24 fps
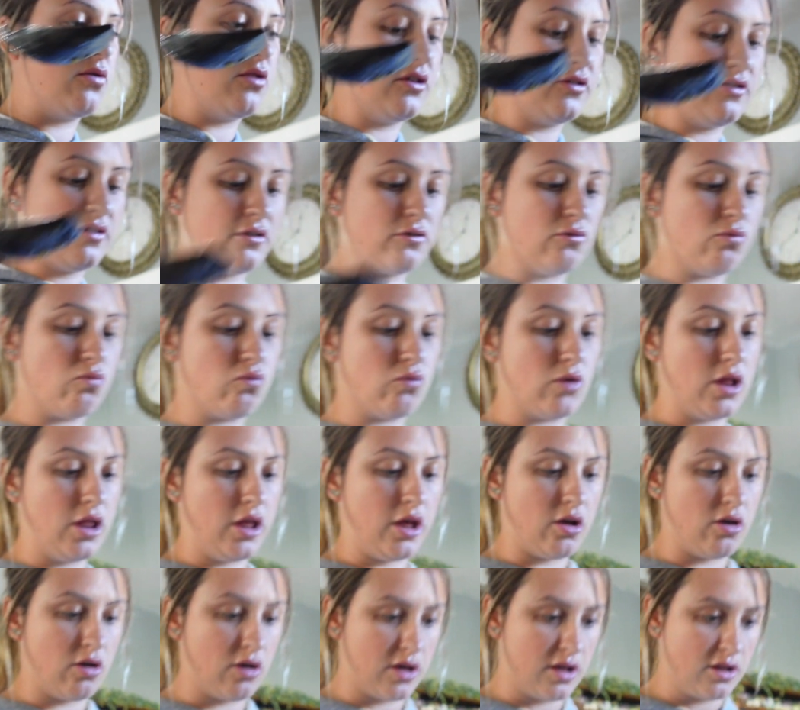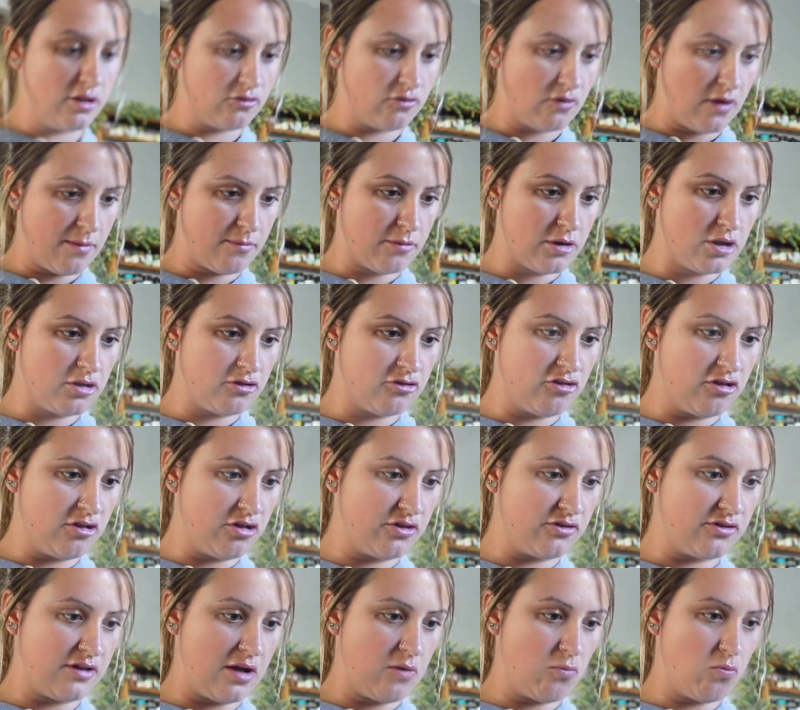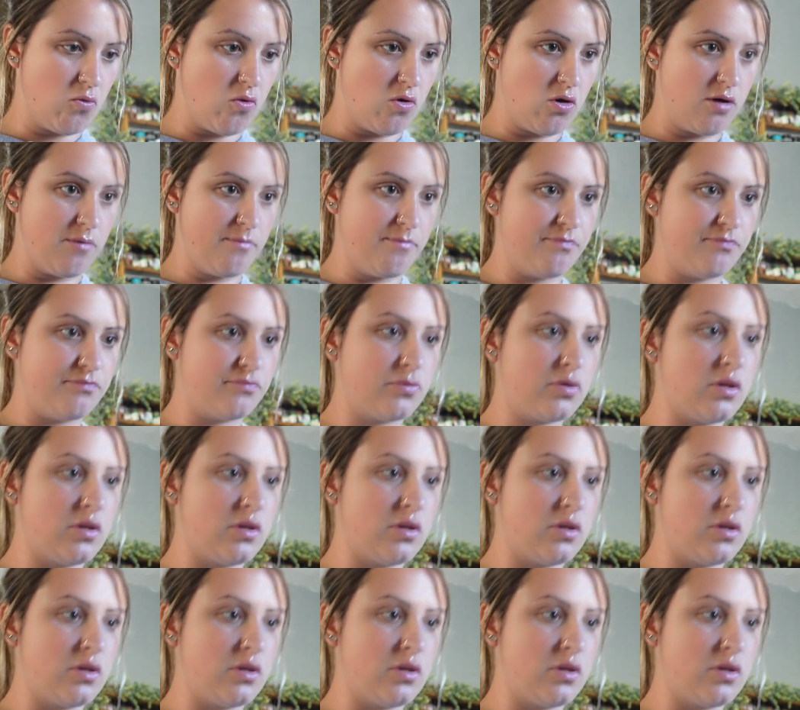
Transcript: This is really cooking. So I'm going to turn this on warm.